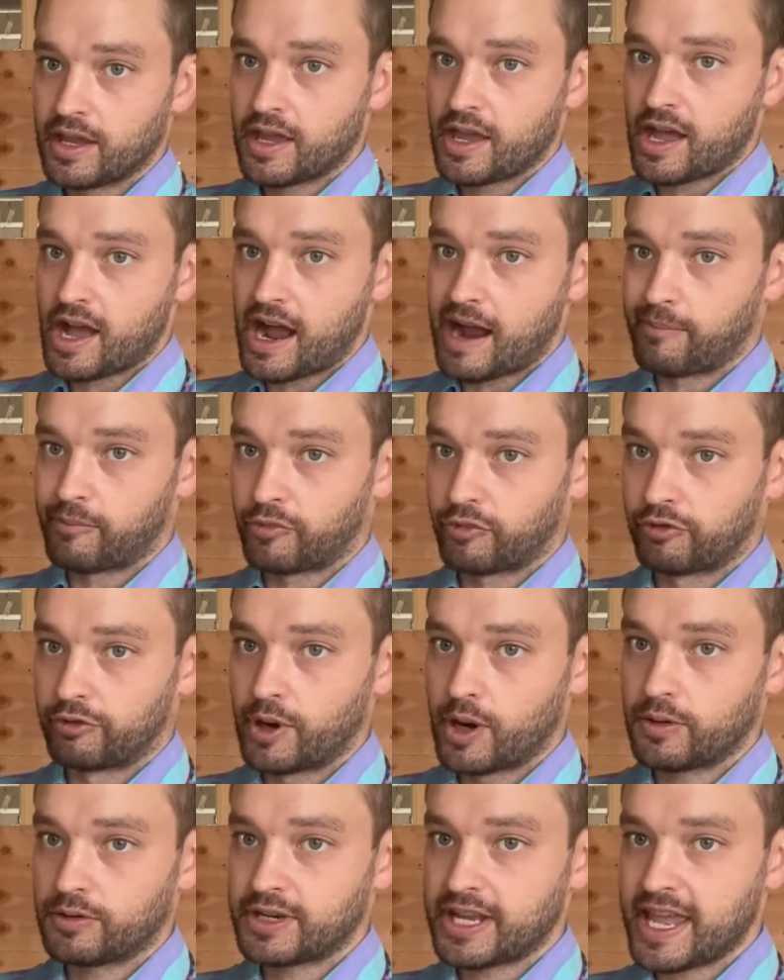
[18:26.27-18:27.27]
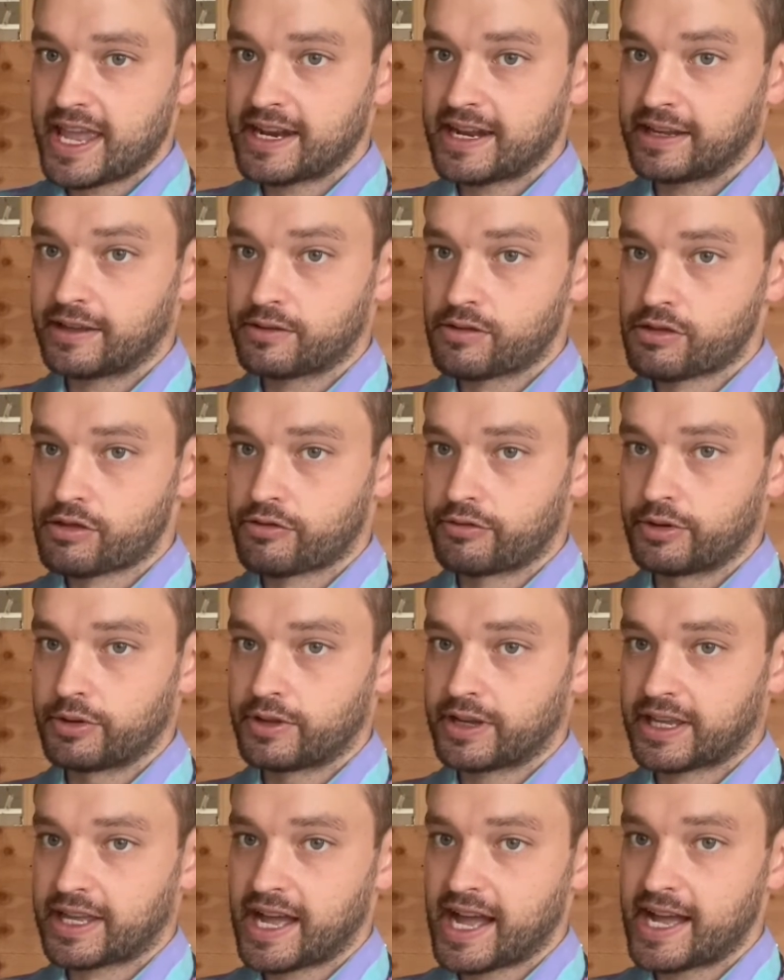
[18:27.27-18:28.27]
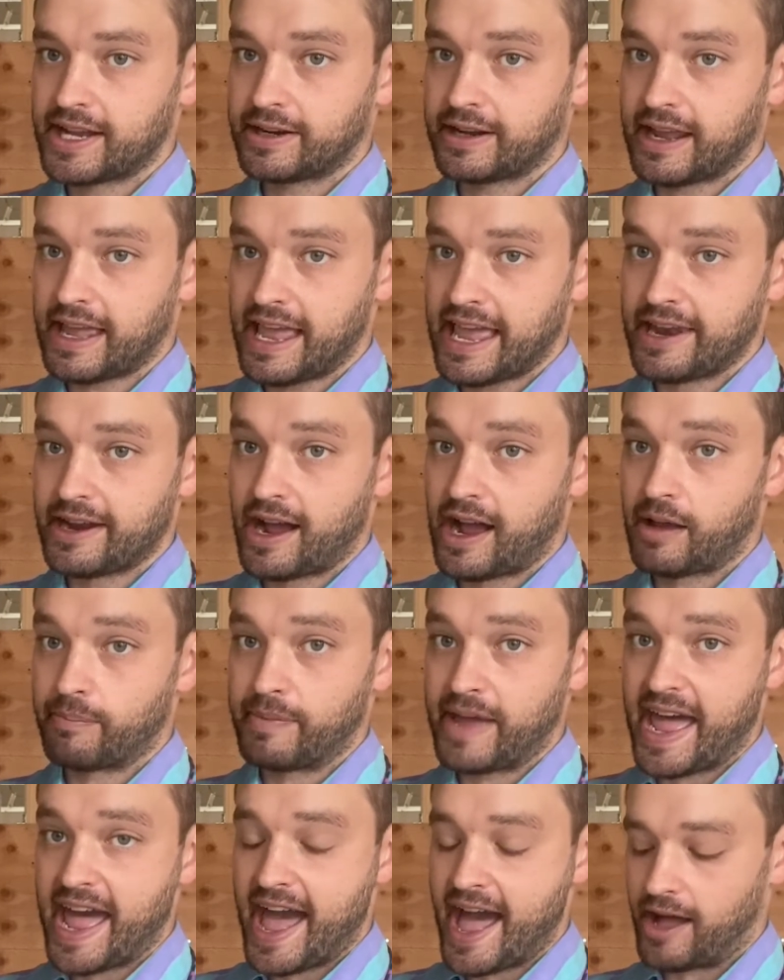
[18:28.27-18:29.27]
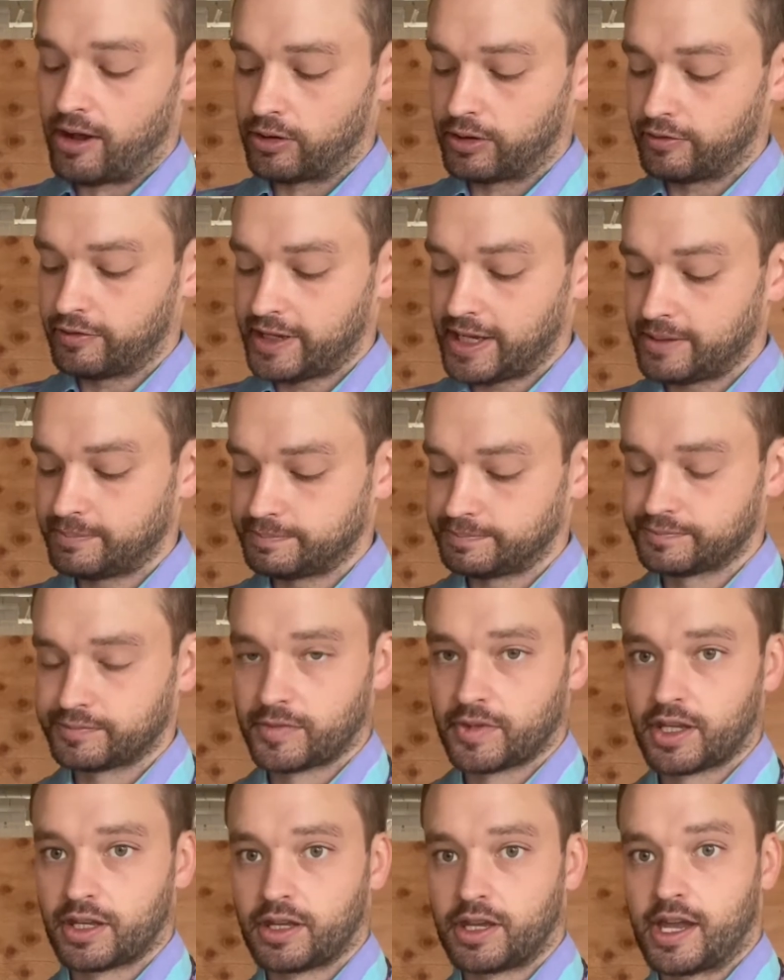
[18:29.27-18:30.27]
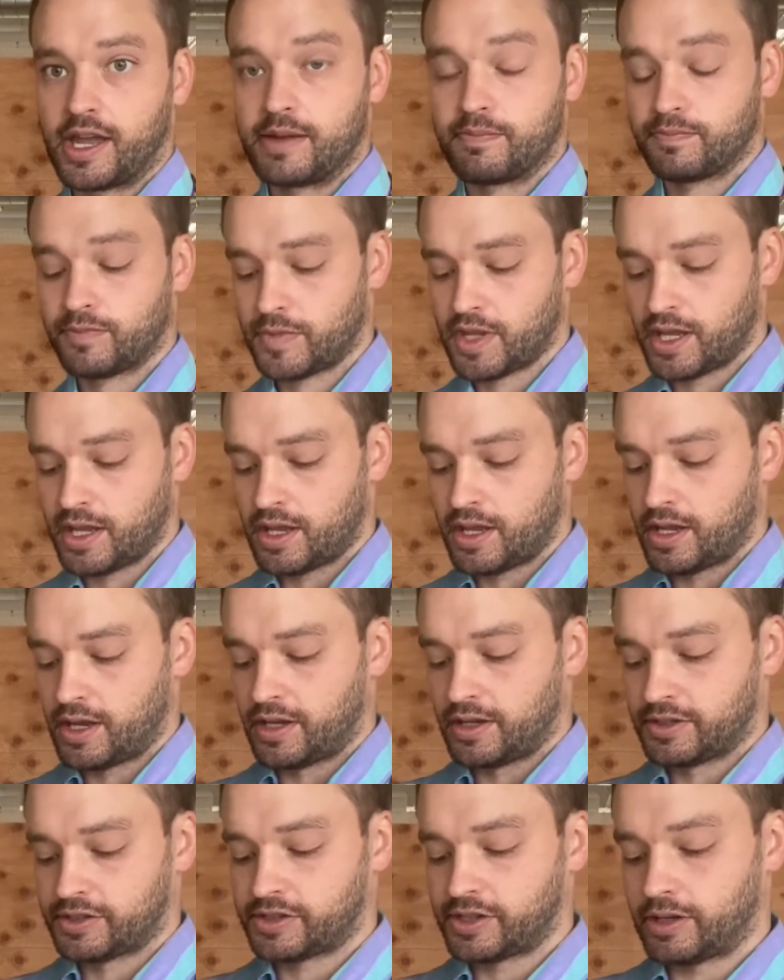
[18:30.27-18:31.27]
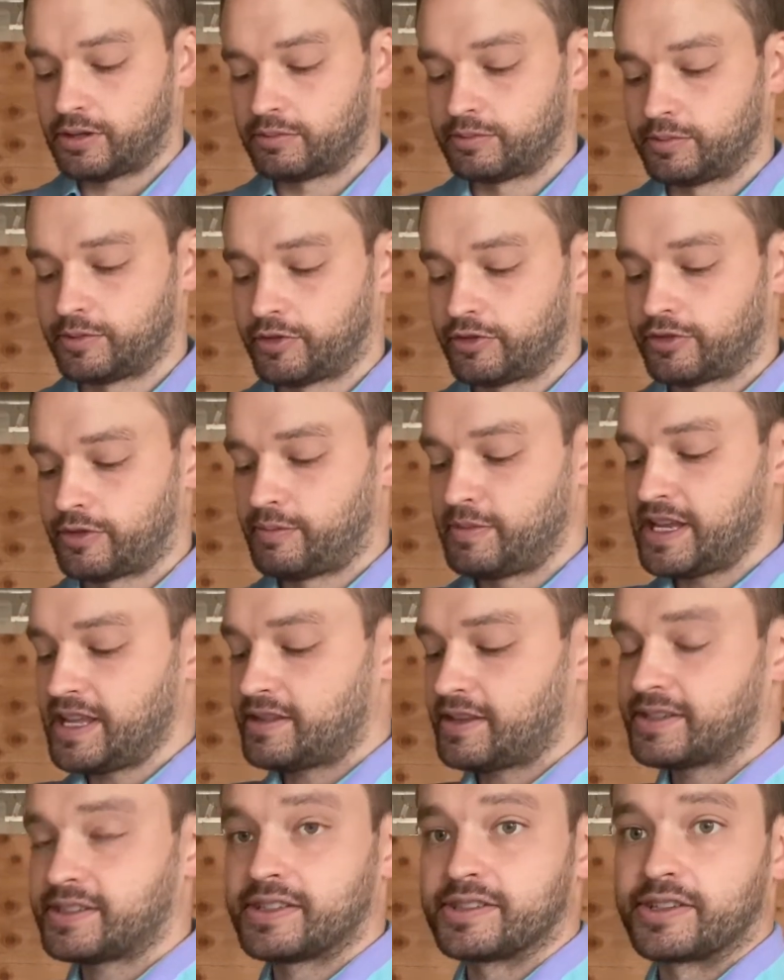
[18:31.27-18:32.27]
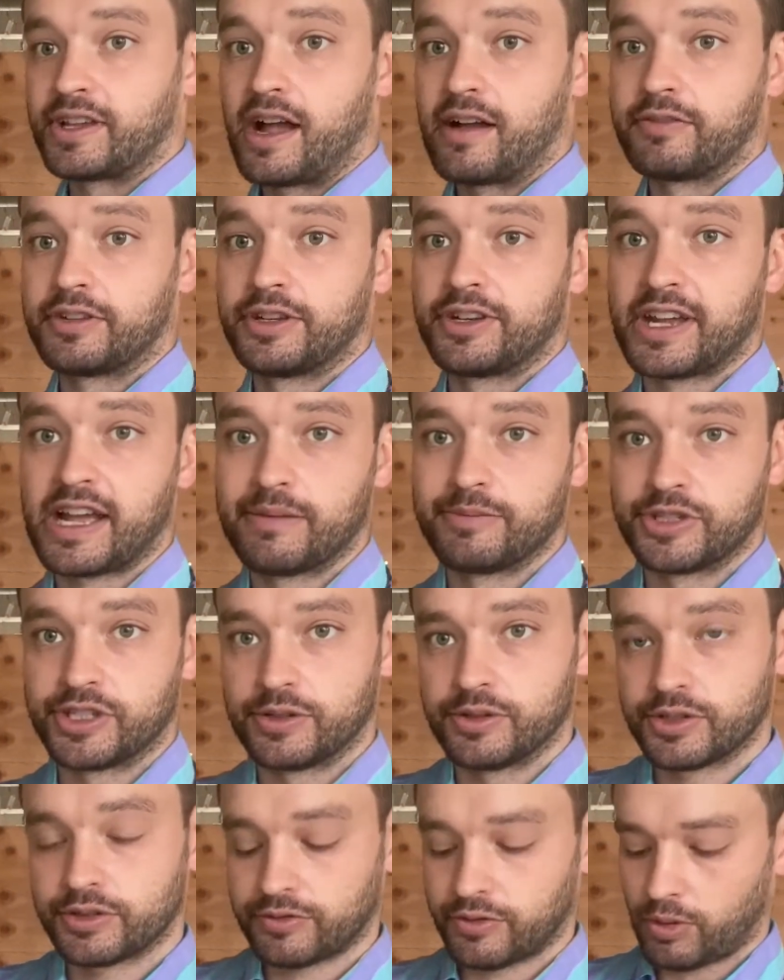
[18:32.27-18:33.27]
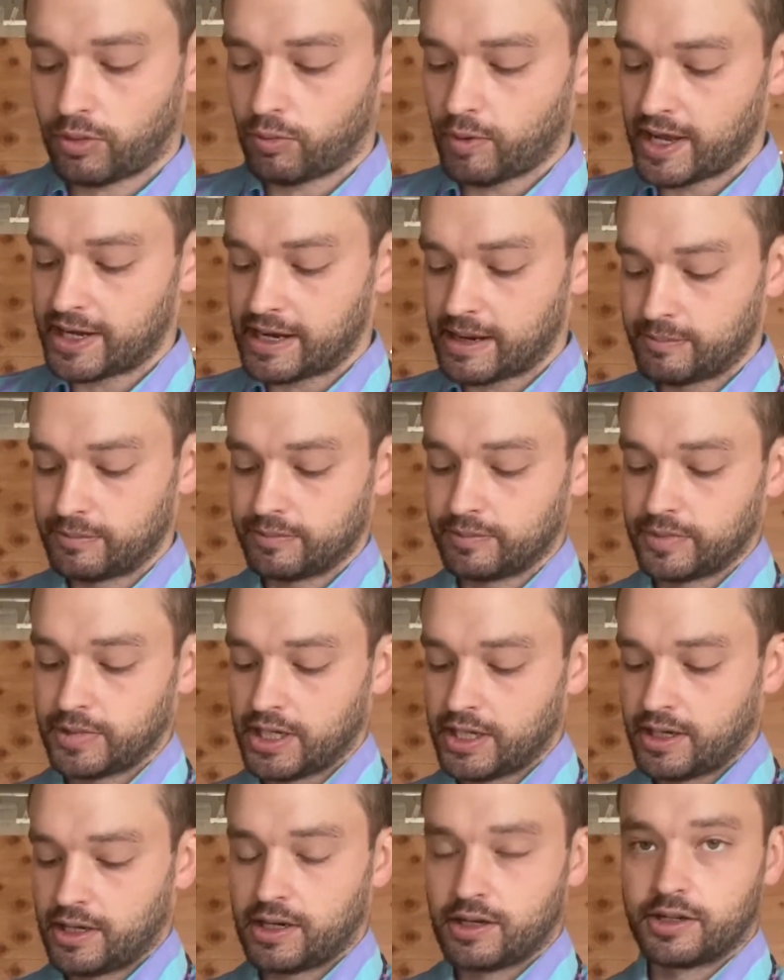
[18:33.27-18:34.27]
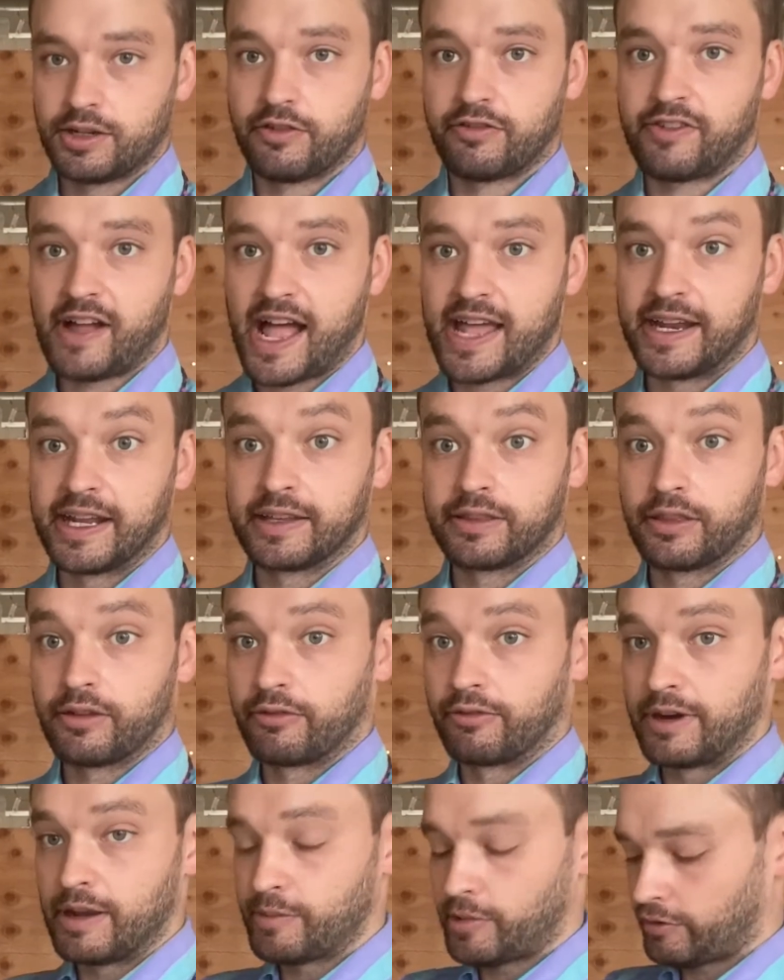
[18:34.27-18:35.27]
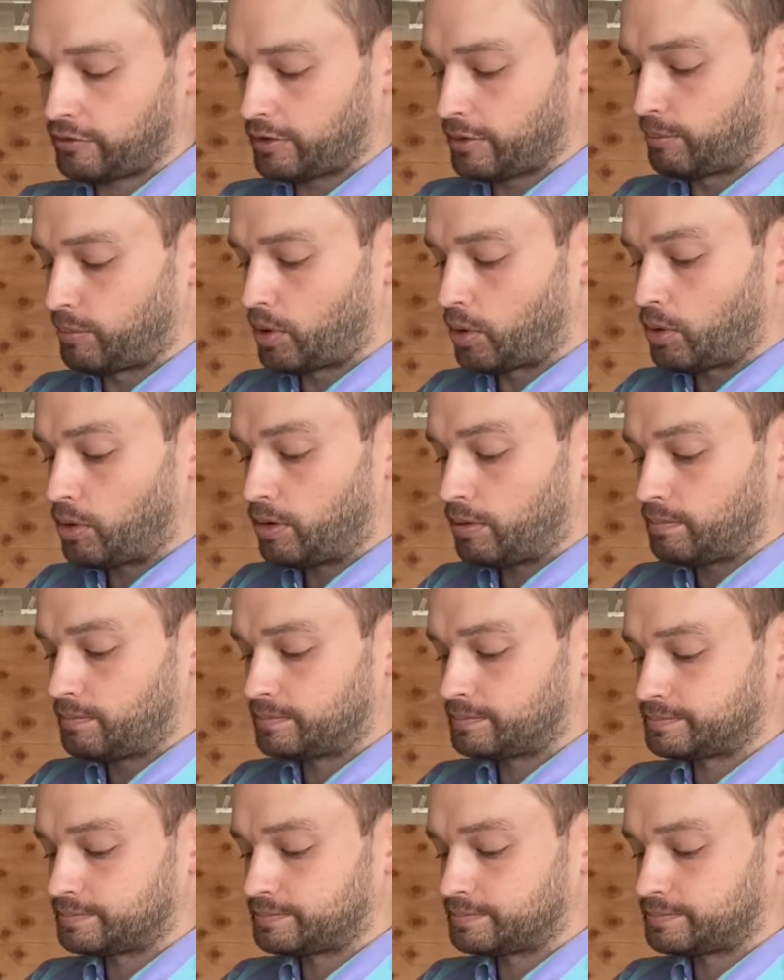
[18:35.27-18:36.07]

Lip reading: I'm rotating through the cut and up out of it. Okay. So for me, this is oftentimes useful when I'm defining the rim of the bowl.